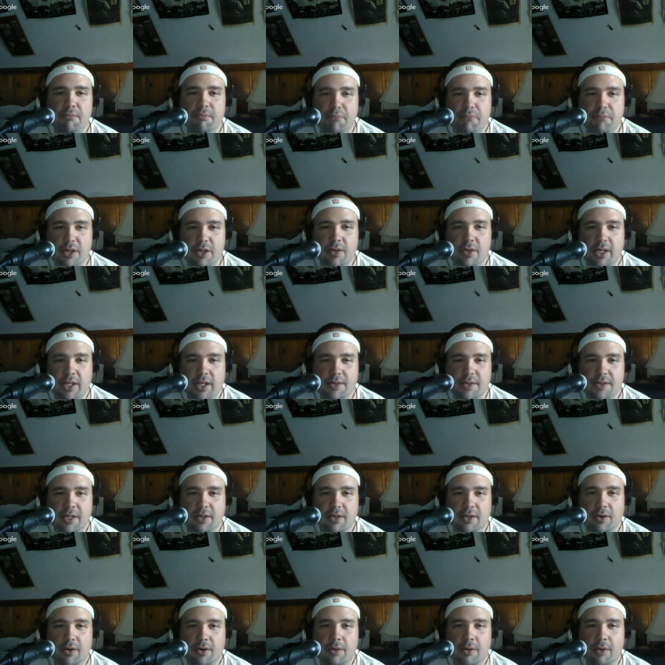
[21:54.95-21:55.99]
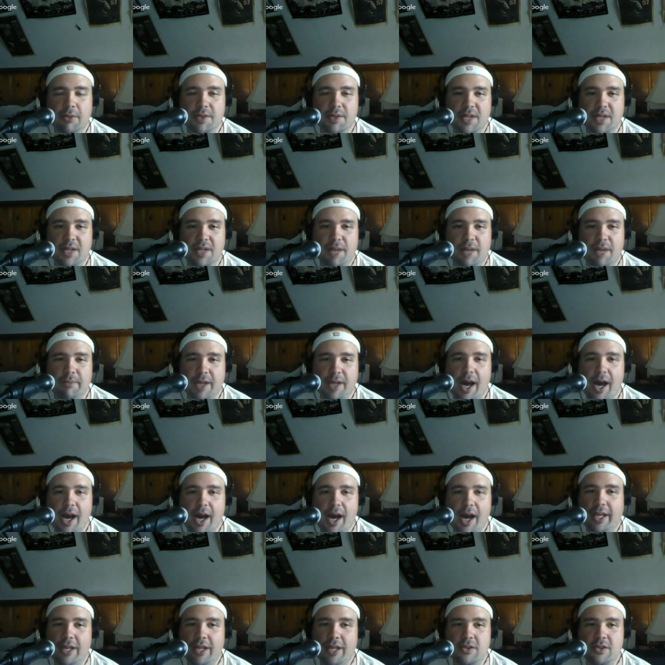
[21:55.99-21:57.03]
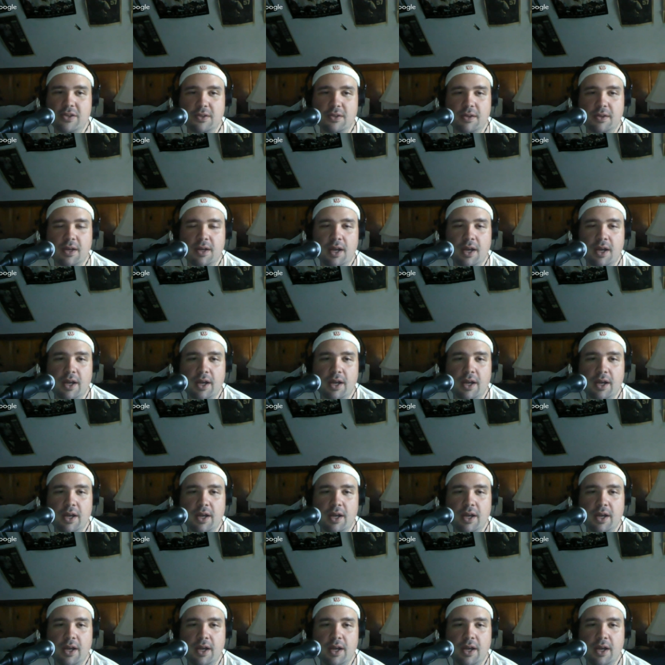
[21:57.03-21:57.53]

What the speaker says: beauty, as they call it, but is an FBI agent